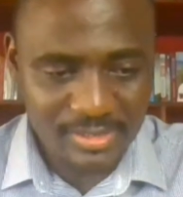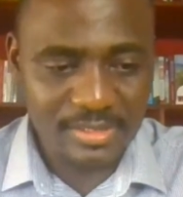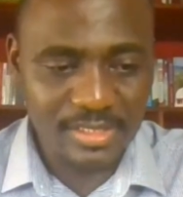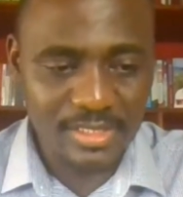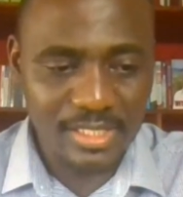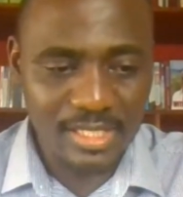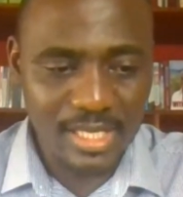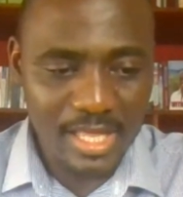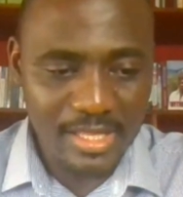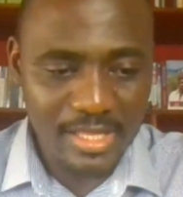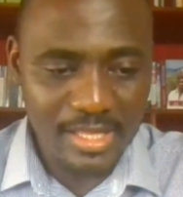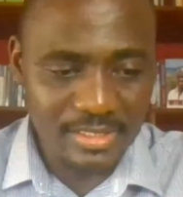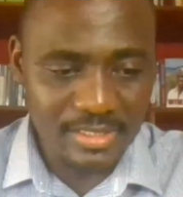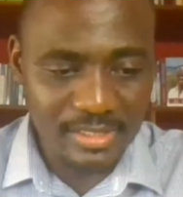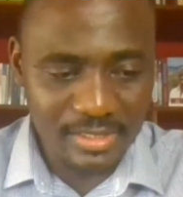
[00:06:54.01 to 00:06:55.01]

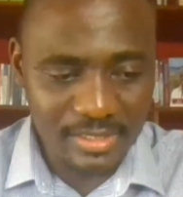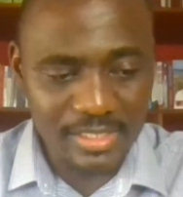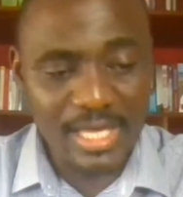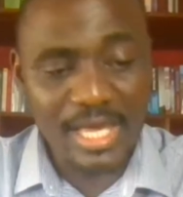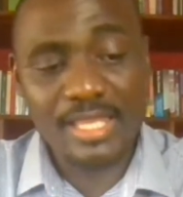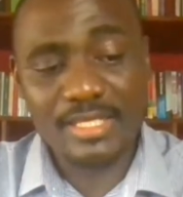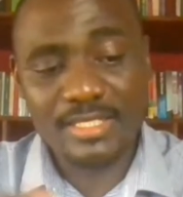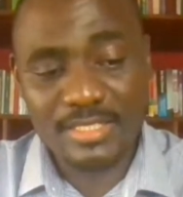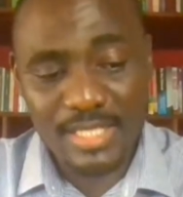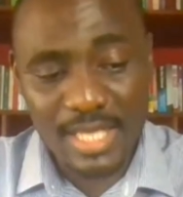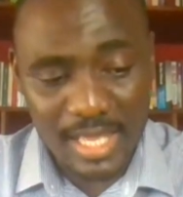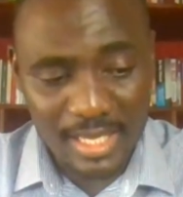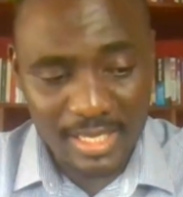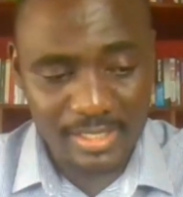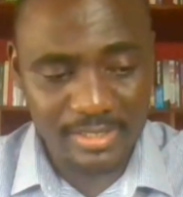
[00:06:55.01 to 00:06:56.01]
in the other
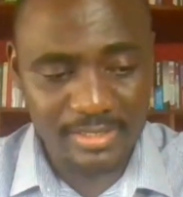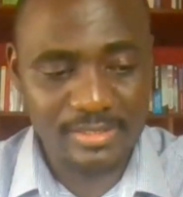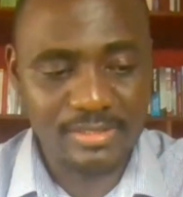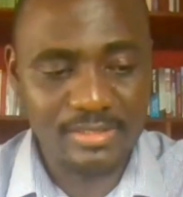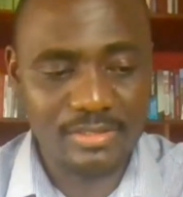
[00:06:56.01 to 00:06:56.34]
side